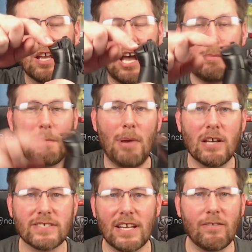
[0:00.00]
I mean,
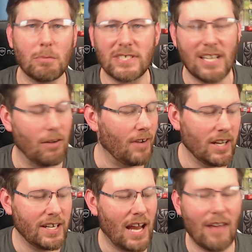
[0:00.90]
personally for myself, I
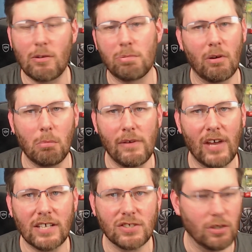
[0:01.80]
didn't have a problem with it
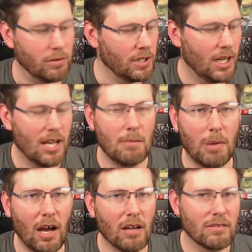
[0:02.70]
at all,
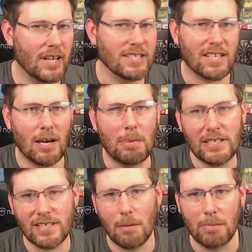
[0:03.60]
but there's going to be
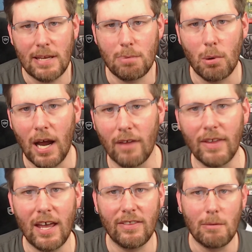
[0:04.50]
some people out
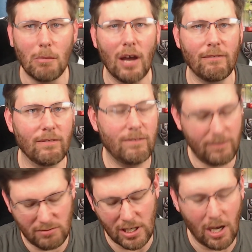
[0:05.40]
there that might,
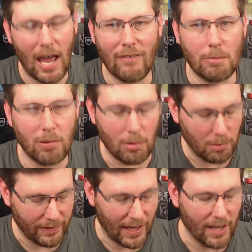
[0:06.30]
have a problem
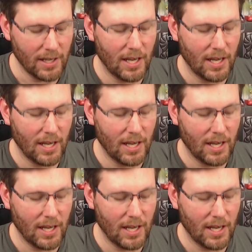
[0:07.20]
with that.